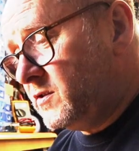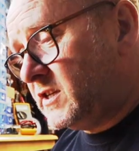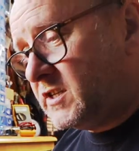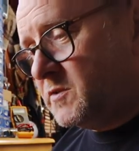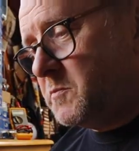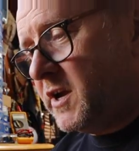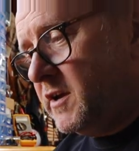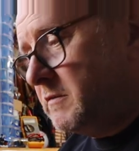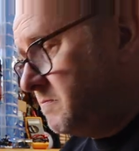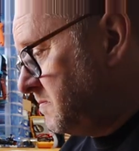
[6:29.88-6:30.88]
this is
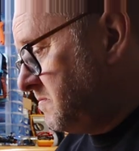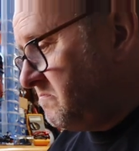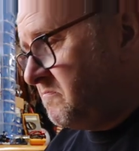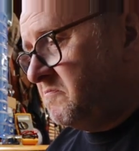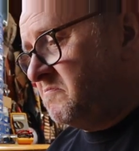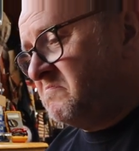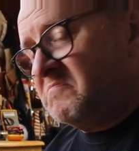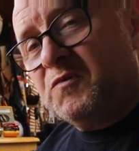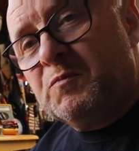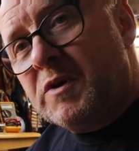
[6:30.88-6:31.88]
my
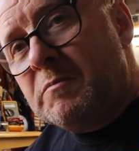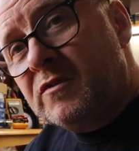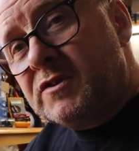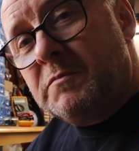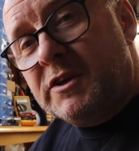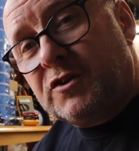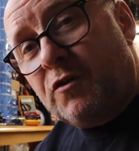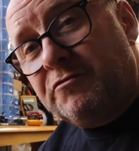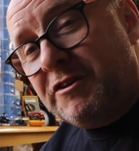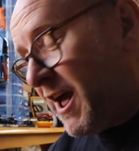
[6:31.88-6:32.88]
where most of my
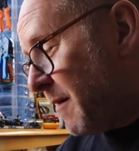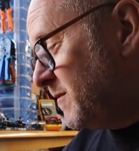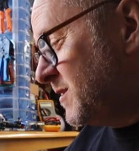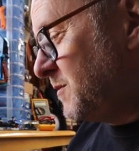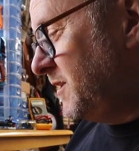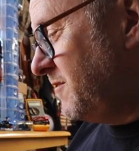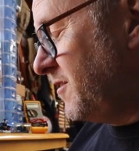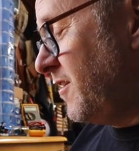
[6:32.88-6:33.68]
soldering happens believe it or